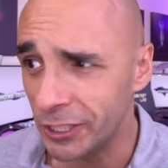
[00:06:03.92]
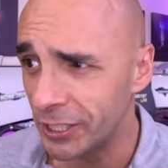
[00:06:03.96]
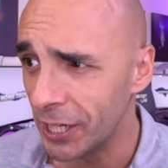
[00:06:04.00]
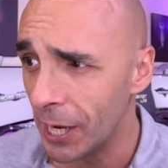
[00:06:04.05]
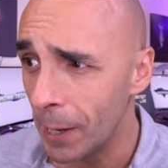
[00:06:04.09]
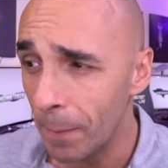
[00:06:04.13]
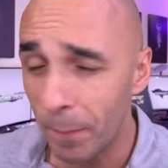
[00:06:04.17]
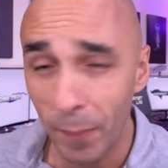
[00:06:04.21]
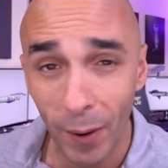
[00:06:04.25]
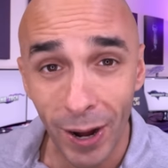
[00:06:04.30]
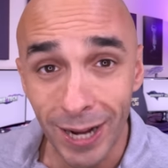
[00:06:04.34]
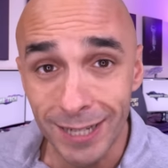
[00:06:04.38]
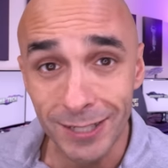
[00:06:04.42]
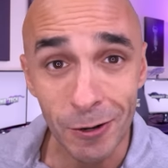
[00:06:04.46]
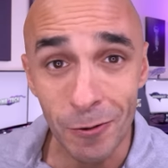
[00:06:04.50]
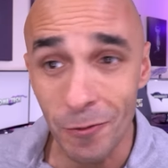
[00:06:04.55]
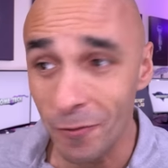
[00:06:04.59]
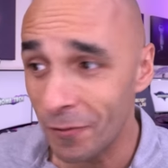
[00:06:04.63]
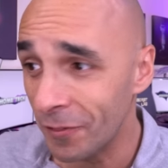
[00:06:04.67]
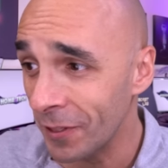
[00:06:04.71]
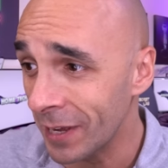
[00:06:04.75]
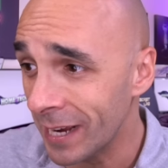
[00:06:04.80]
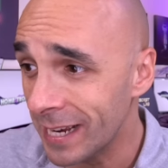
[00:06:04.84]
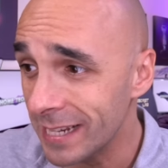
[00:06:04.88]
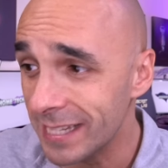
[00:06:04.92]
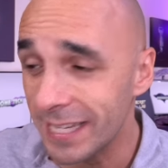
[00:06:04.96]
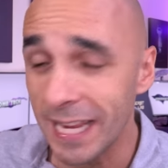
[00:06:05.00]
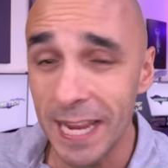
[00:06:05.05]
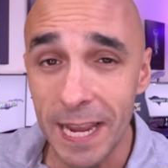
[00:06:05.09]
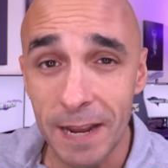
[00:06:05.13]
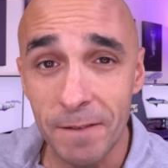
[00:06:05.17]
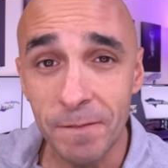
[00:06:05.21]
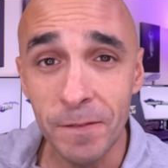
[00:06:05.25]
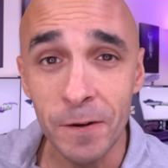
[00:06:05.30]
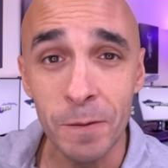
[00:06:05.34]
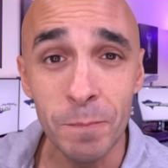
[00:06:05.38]
chip, I don't think has
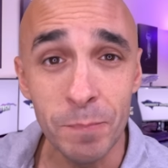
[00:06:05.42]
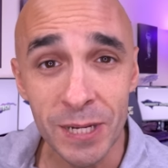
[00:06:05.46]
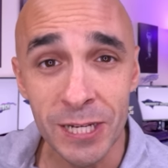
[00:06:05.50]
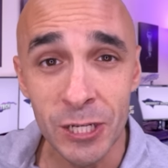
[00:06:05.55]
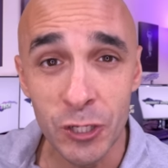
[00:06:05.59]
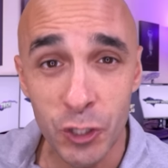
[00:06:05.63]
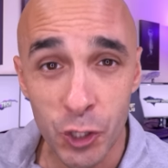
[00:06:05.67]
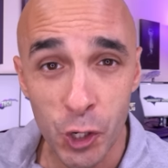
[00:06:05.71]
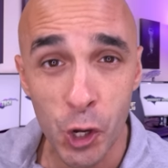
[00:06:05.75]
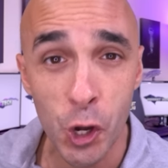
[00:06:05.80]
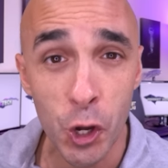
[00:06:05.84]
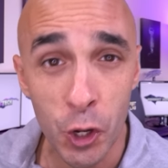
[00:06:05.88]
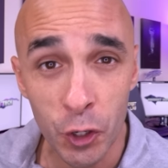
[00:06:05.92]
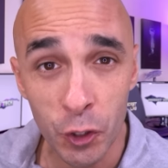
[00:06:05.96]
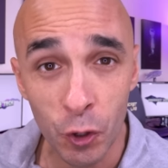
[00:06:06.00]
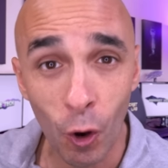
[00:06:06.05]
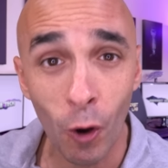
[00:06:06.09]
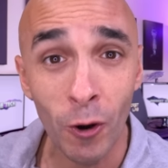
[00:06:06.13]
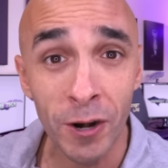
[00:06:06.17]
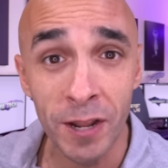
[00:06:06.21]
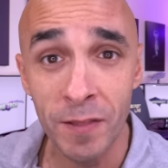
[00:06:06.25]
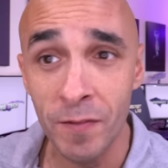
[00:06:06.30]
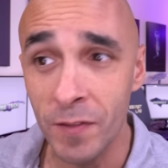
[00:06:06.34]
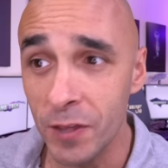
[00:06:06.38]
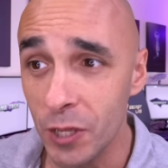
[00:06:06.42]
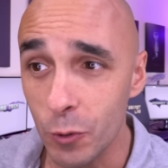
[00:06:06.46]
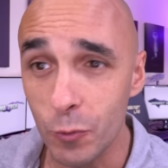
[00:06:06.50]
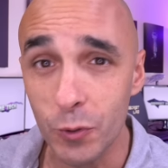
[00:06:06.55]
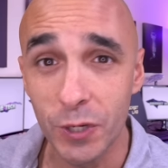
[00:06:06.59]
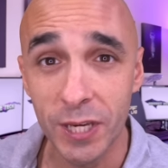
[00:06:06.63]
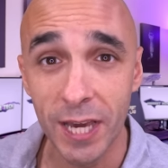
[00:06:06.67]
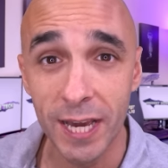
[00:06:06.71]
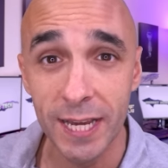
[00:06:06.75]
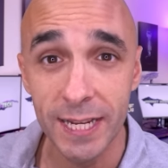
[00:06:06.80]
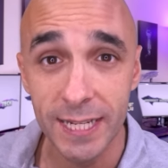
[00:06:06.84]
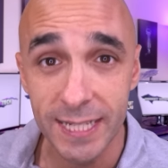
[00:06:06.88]
even been turned on in the U
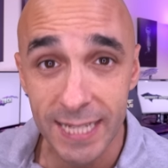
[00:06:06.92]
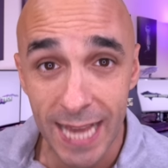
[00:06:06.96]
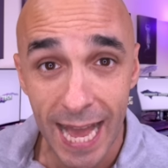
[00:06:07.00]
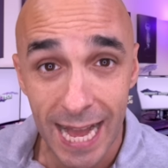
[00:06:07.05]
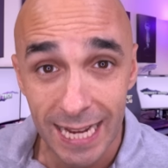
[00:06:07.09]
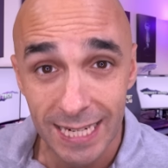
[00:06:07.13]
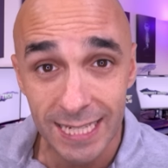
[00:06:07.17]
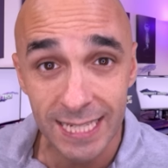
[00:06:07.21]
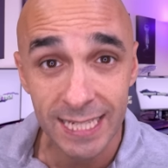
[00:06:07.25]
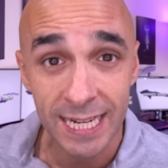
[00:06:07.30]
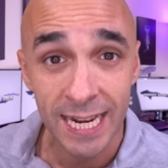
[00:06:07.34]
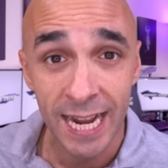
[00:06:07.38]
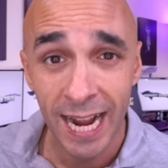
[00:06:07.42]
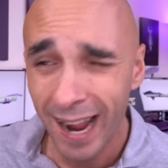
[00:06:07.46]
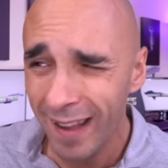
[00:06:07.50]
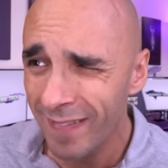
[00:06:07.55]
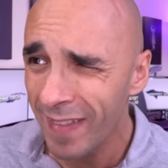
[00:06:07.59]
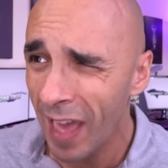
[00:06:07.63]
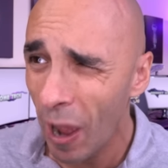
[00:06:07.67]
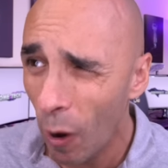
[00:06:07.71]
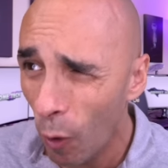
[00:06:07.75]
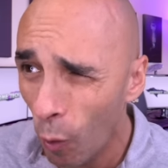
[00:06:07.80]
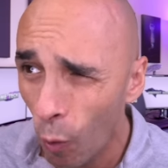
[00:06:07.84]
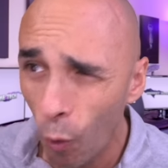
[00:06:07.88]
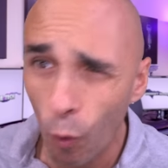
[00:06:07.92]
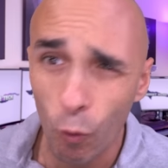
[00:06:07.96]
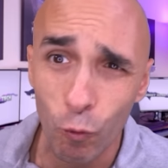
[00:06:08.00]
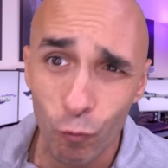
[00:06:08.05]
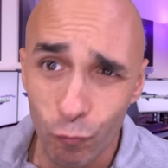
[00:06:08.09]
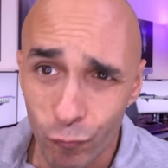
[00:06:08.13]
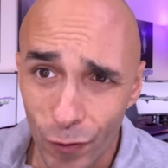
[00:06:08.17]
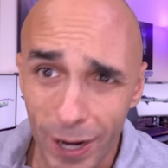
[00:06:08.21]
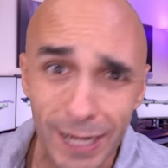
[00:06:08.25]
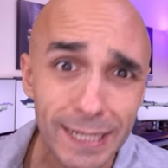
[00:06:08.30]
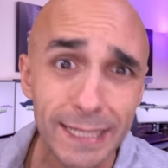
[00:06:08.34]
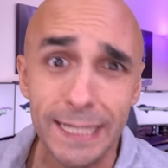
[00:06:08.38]
K yet, and they're
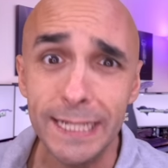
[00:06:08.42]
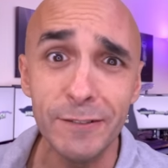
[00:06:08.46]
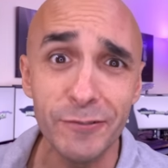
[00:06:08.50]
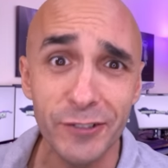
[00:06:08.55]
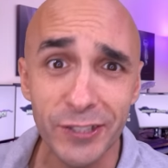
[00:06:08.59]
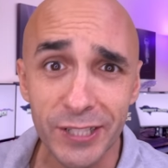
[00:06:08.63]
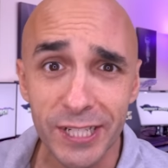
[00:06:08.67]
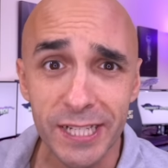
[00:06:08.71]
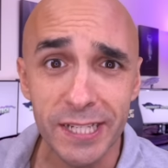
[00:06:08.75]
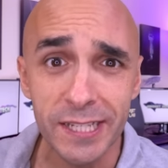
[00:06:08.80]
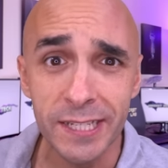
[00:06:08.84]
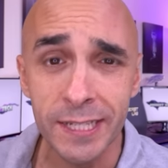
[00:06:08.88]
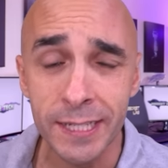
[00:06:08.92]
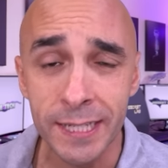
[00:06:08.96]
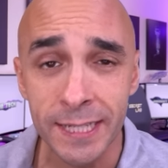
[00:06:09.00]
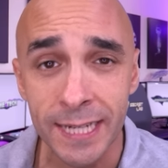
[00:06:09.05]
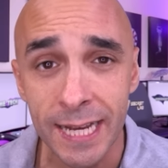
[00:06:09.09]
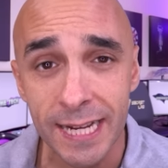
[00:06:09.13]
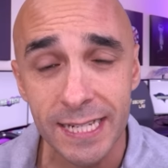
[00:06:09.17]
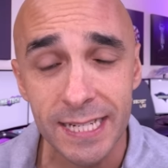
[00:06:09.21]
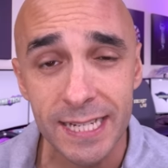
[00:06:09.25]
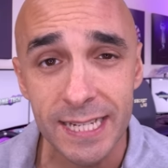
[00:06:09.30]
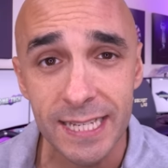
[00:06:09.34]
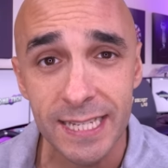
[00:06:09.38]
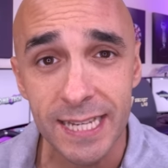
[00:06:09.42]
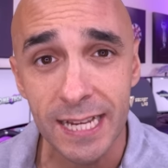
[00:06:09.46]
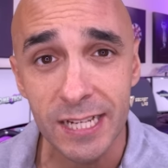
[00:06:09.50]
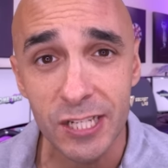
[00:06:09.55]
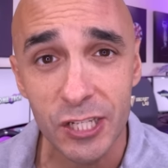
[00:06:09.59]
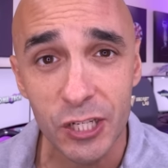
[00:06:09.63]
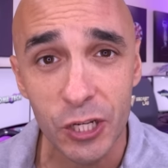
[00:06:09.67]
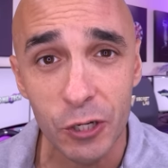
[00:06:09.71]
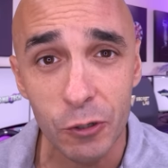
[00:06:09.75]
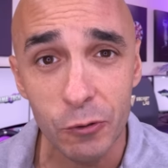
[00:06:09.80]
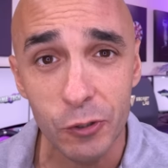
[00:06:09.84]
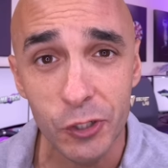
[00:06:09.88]
already releasing an A Z
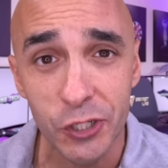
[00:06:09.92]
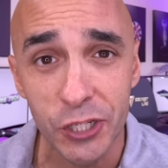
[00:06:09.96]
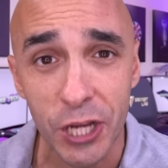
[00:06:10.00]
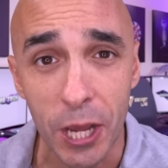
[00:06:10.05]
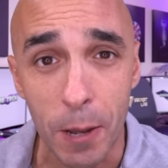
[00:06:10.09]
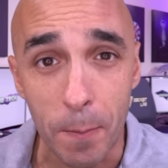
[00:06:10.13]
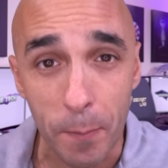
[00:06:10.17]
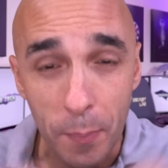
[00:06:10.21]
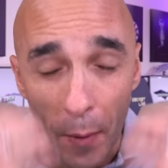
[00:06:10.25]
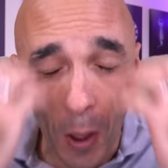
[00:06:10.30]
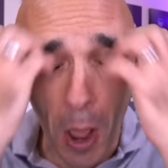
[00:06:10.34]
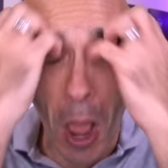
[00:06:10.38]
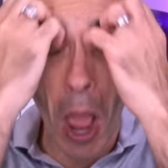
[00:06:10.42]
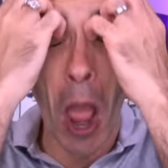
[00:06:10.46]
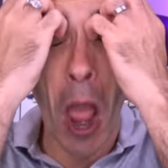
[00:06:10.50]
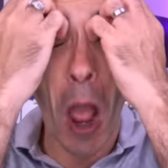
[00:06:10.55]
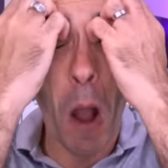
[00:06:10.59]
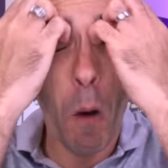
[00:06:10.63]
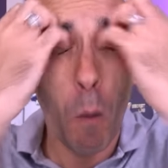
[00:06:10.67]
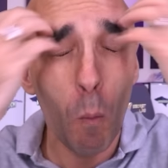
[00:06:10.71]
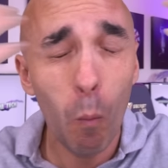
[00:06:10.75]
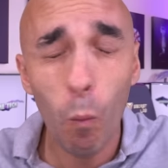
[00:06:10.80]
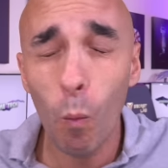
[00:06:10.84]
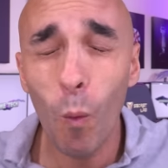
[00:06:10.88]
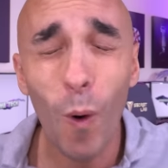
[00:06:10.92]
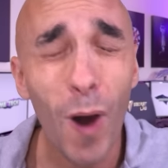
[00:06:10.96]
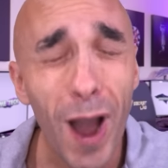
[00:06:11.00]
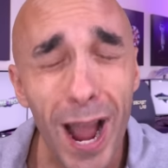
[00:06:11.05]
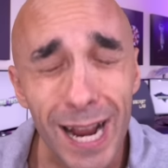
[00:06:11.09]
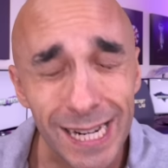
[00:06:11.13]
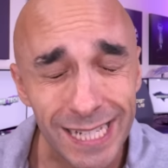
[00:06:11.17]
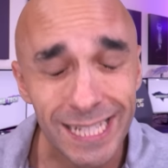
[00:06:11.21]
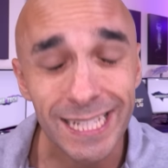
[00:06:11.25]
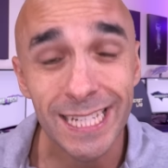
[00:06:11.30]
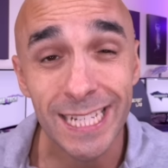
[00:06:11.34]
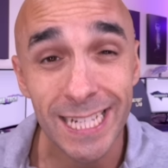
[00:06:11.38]
two chip.
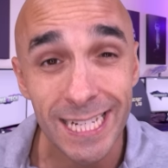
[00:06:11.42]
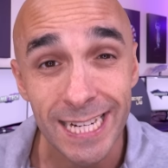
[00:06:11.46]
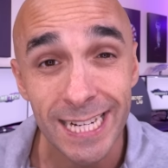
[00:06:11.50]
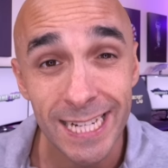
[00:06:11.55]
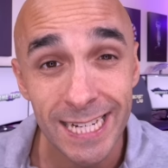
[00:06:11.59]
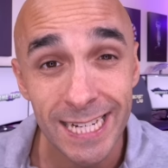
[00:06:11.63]
What?